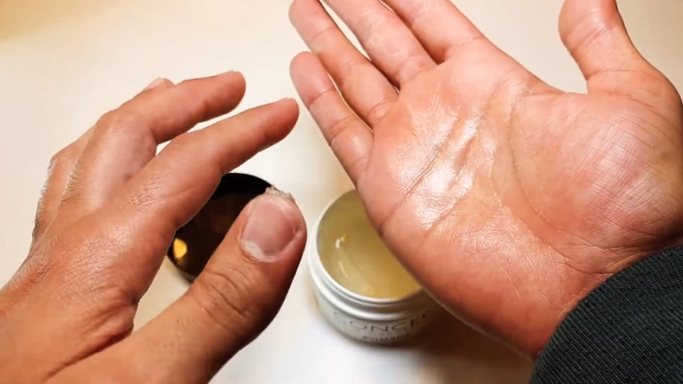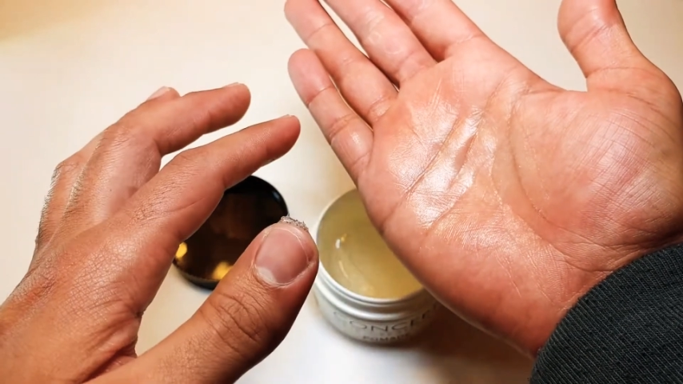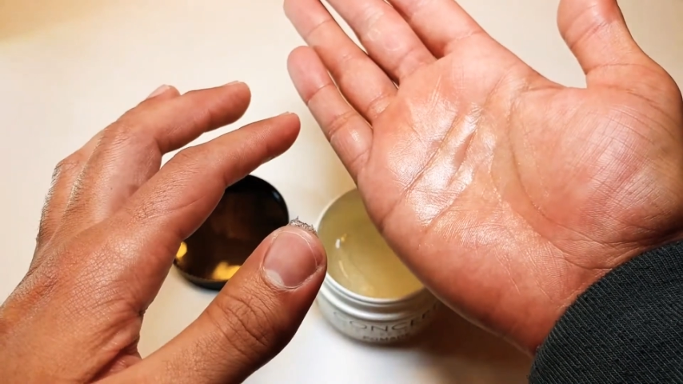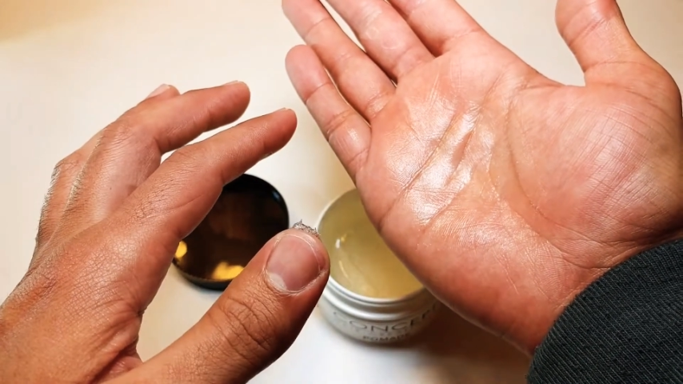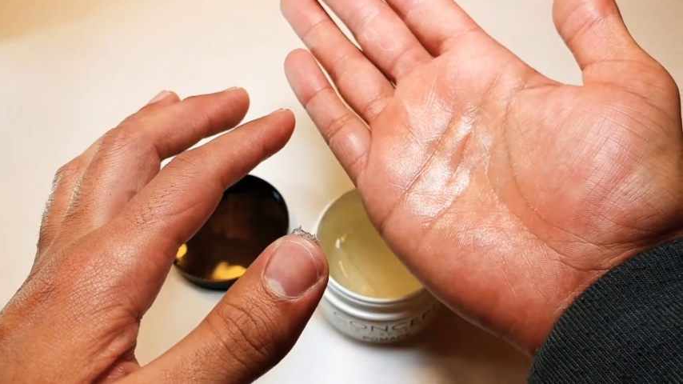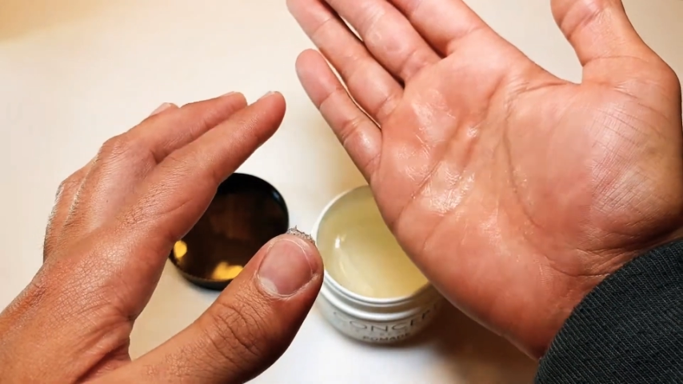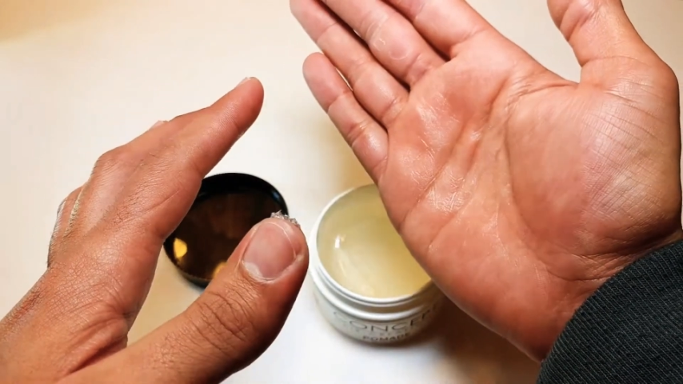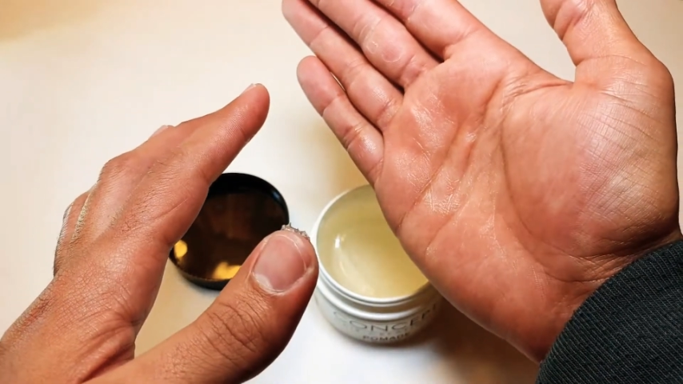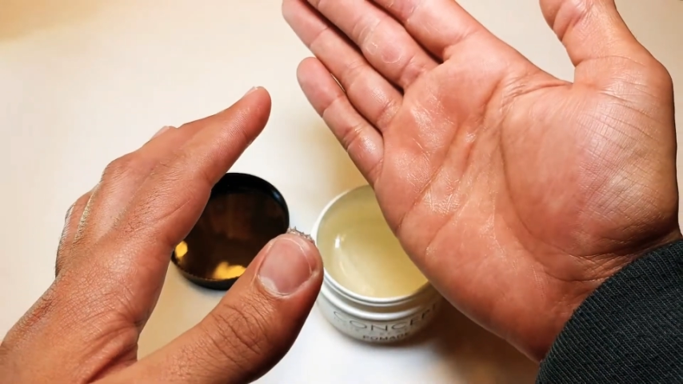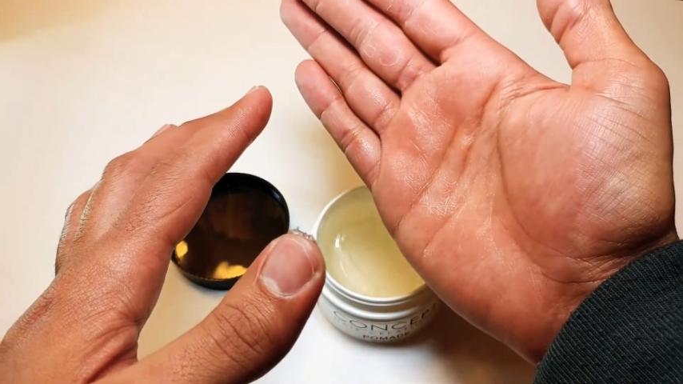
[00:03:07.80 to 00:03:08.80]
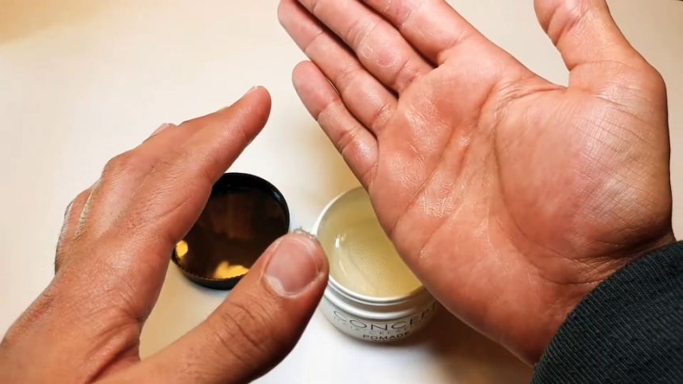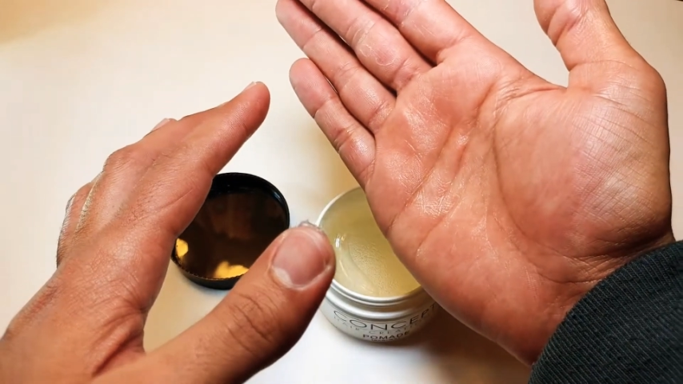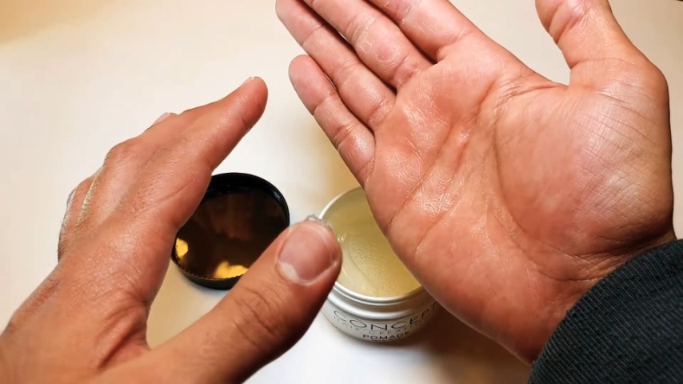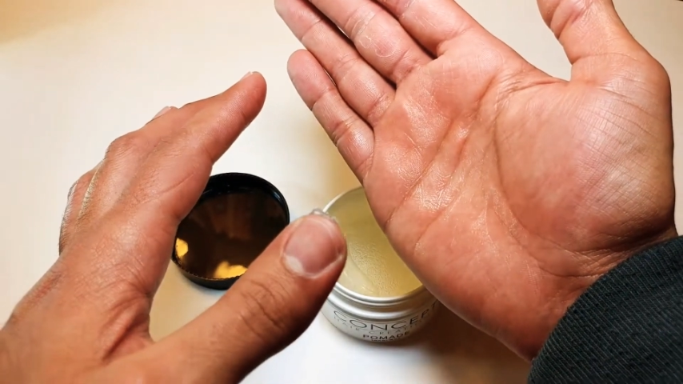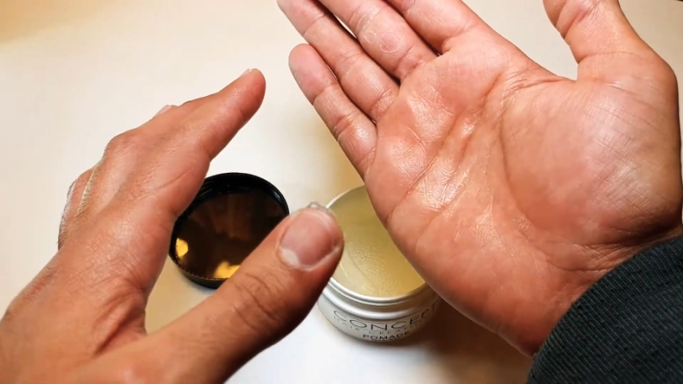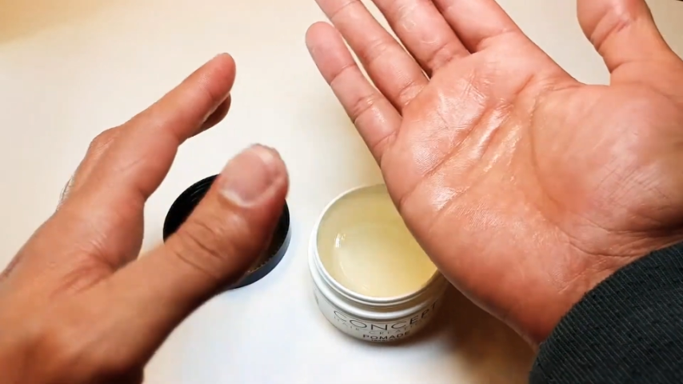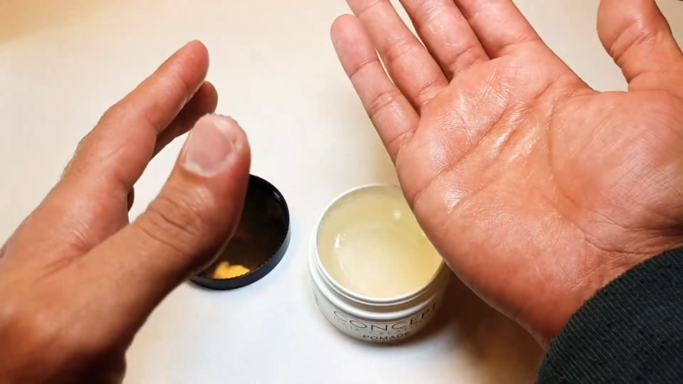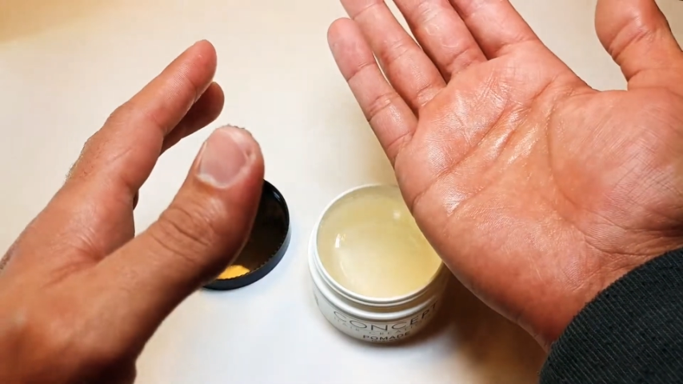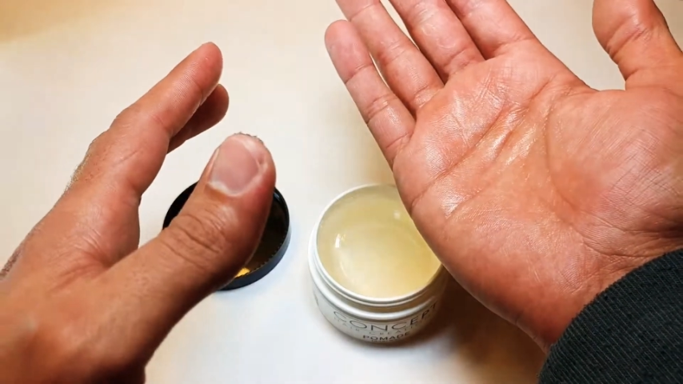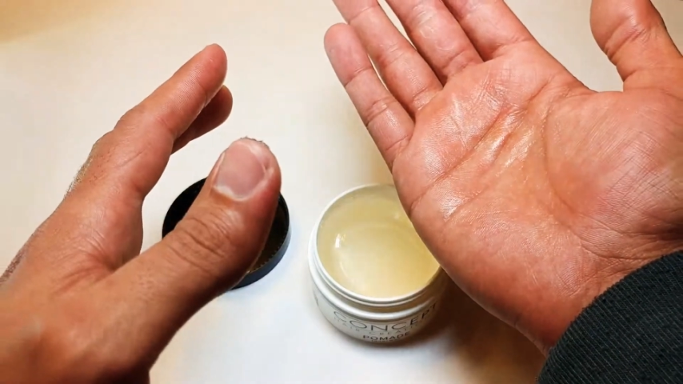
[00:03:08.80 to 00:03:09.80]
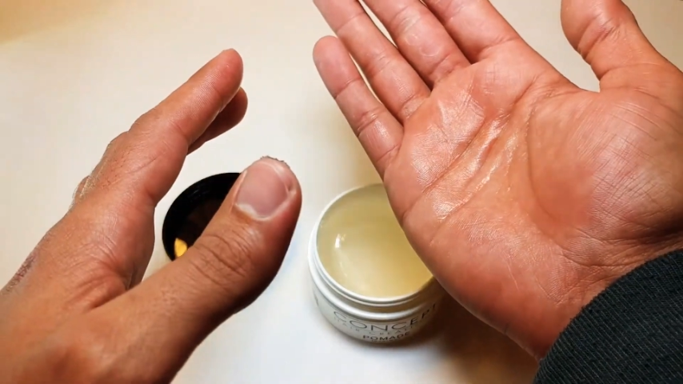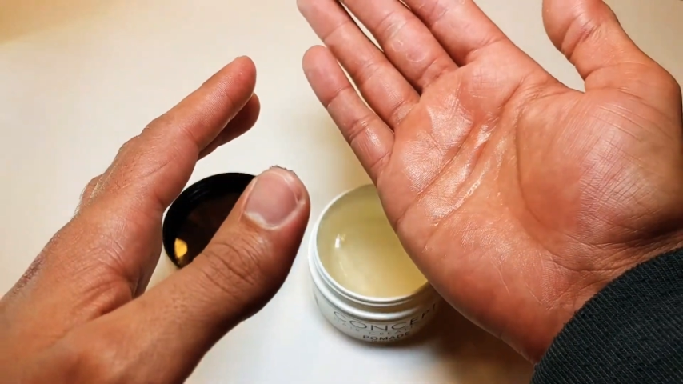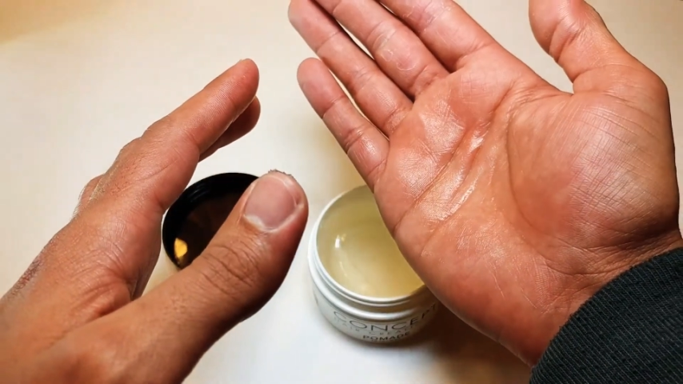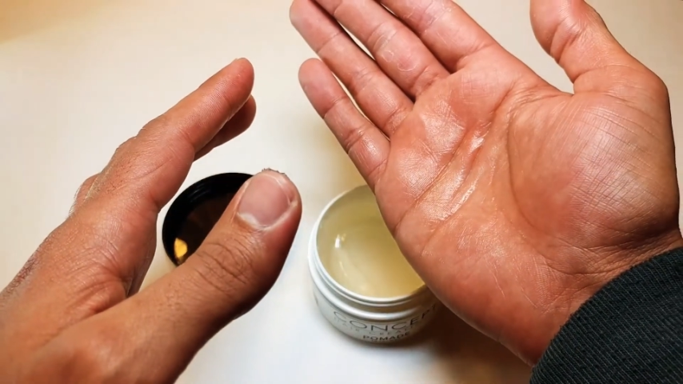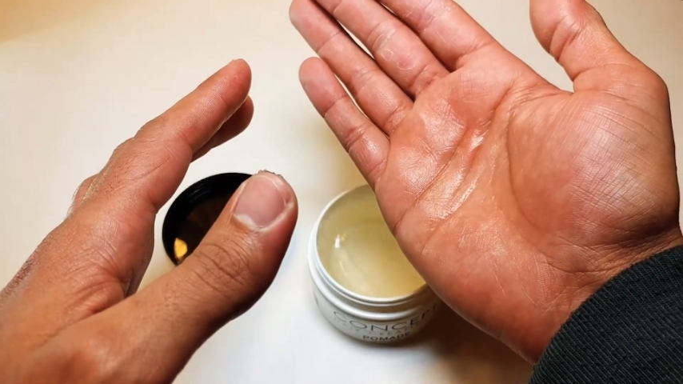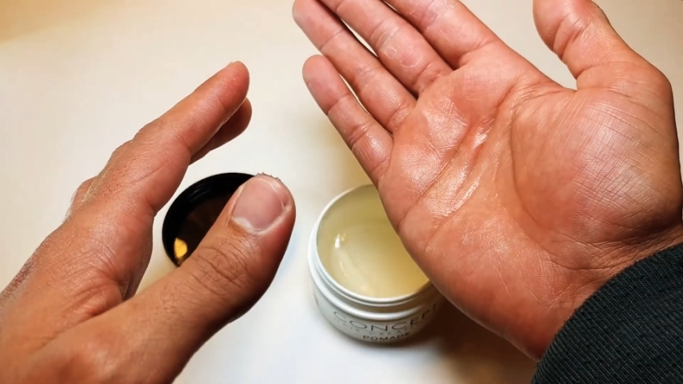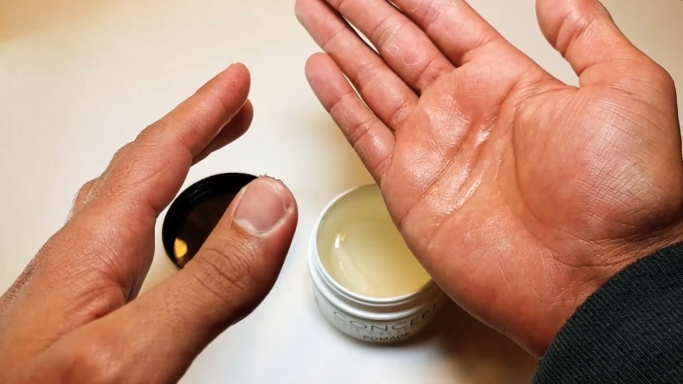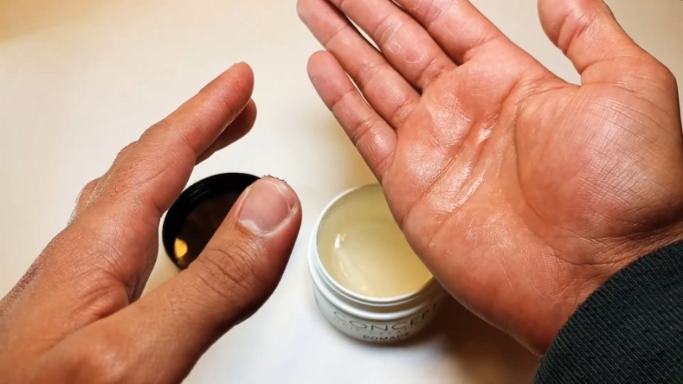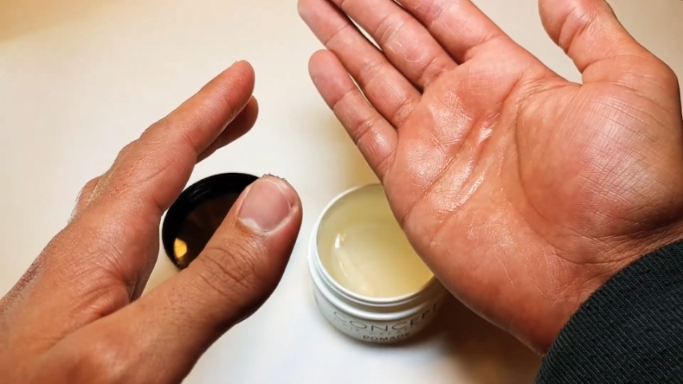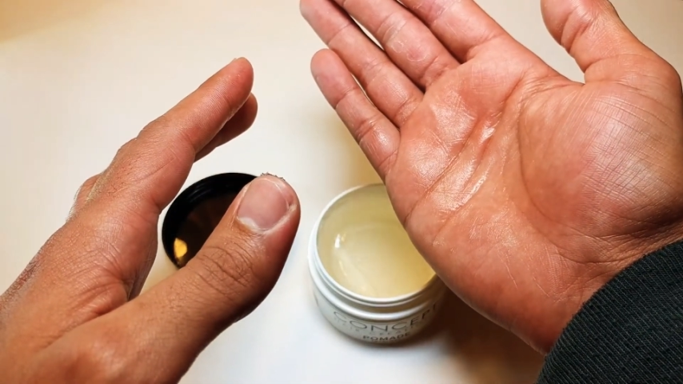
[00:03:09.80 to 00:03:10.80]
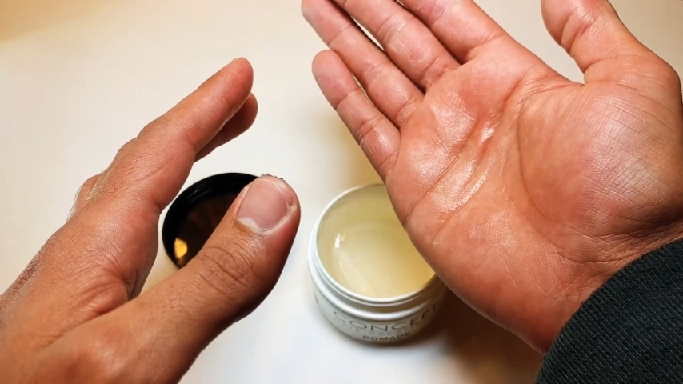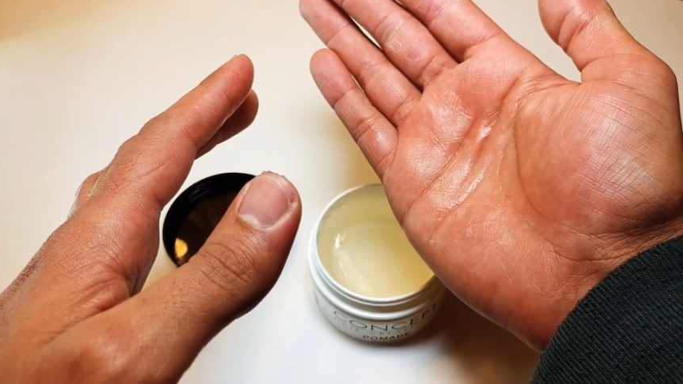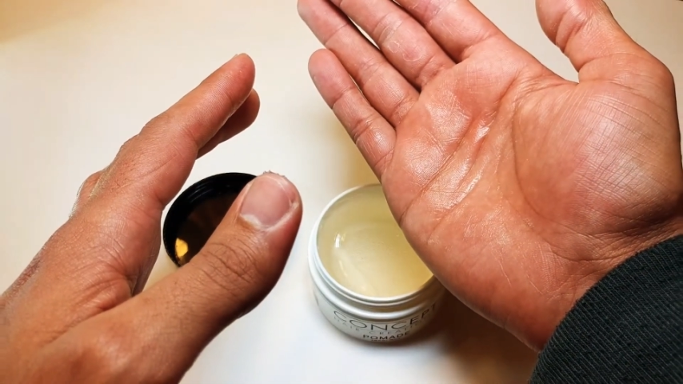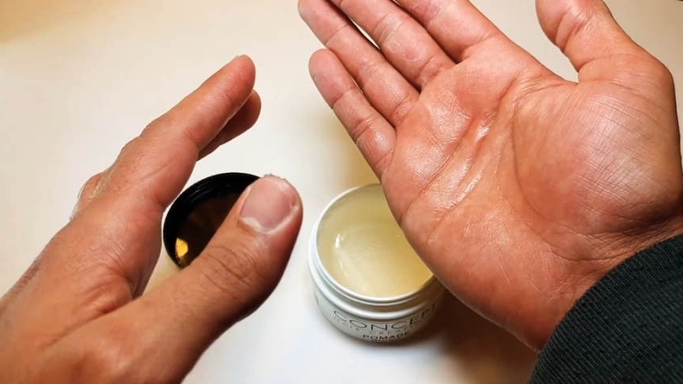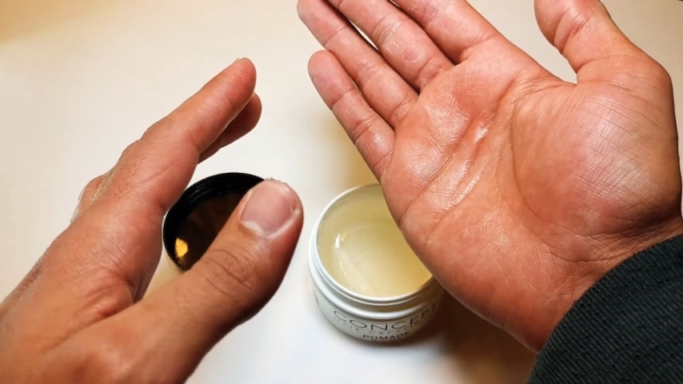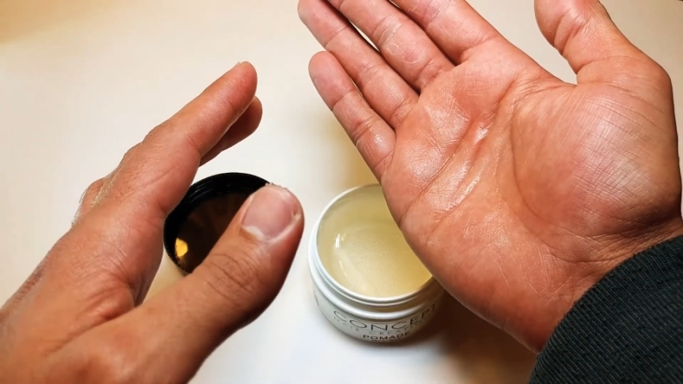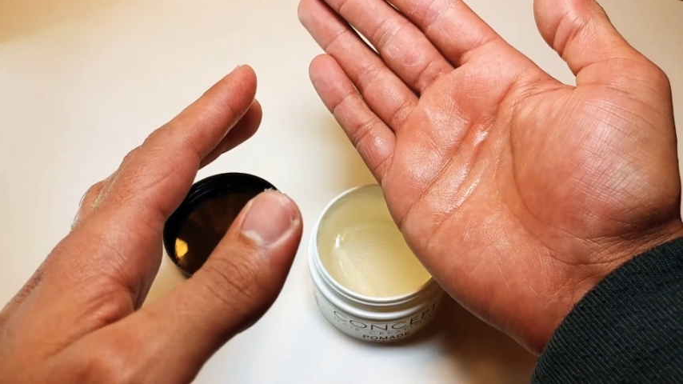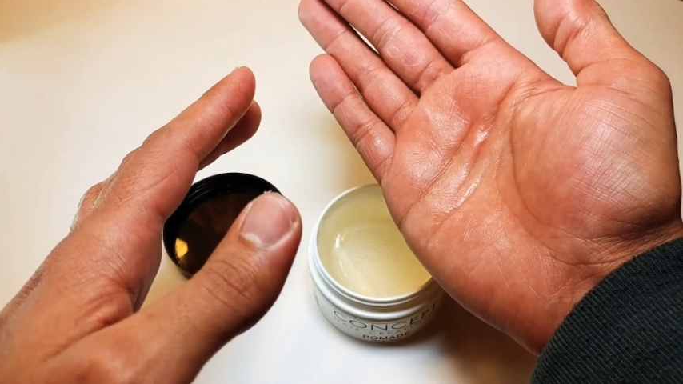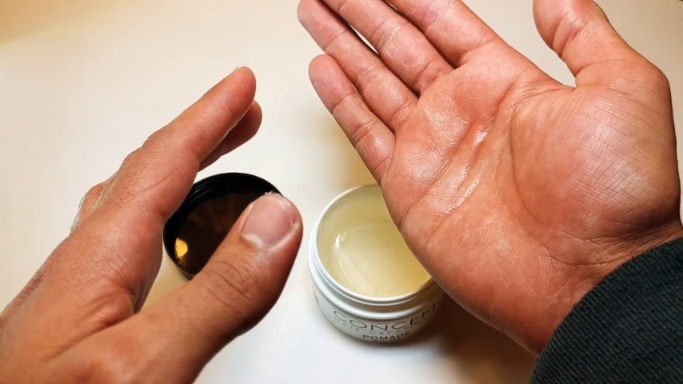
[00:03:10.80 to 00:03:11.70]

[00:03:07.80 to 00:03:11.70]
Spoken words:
[unreadable: no face in view]